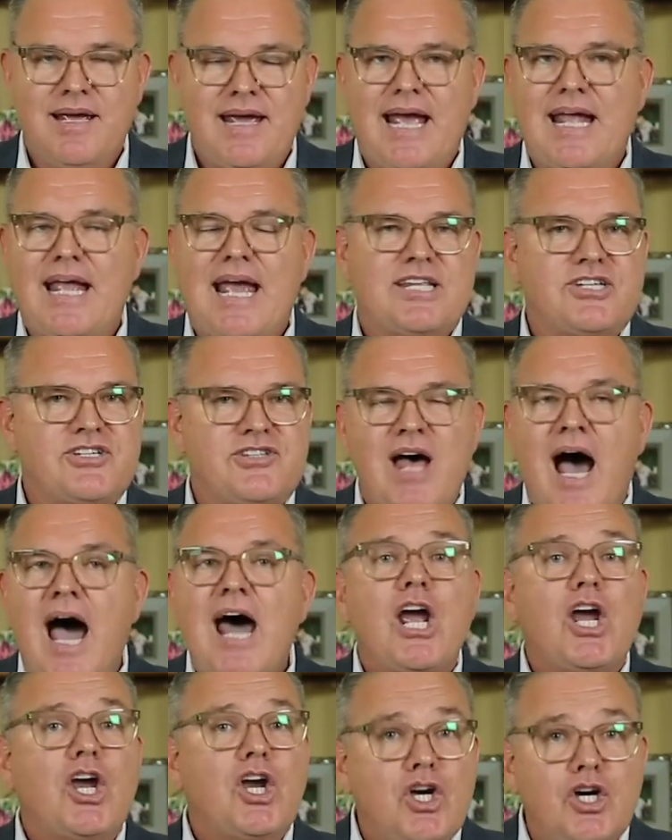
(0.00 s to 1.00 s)
It's
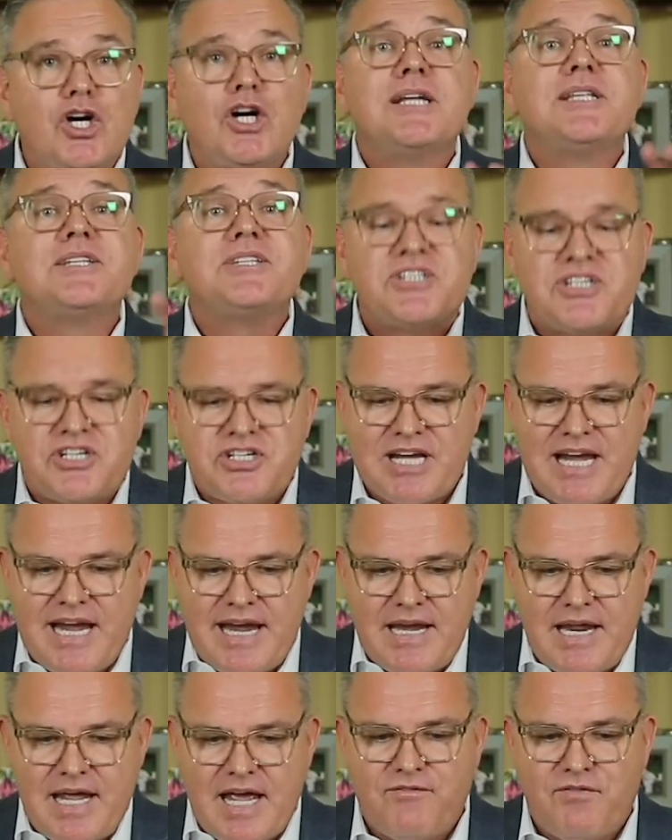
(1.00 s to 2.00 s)
not a good
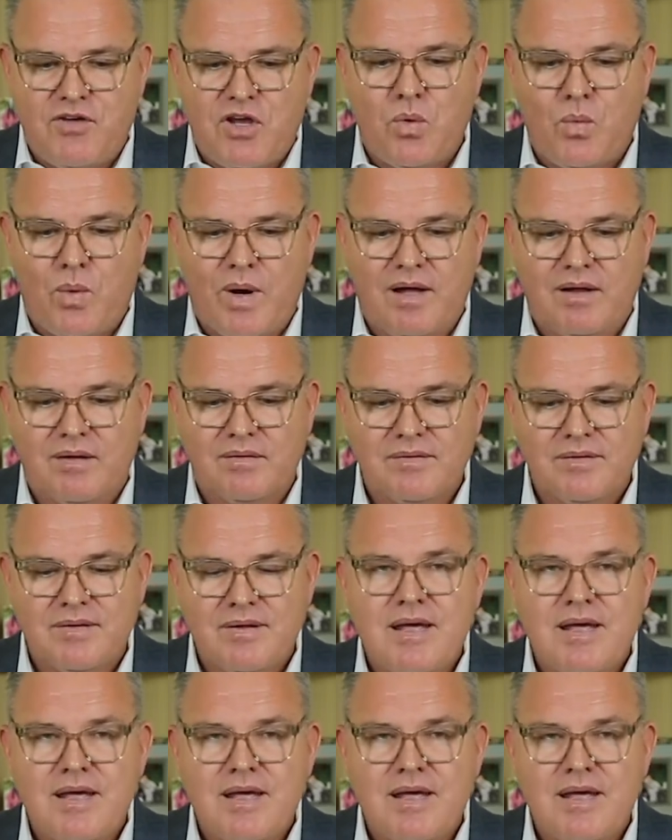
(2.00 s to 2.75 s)
scene, if you will.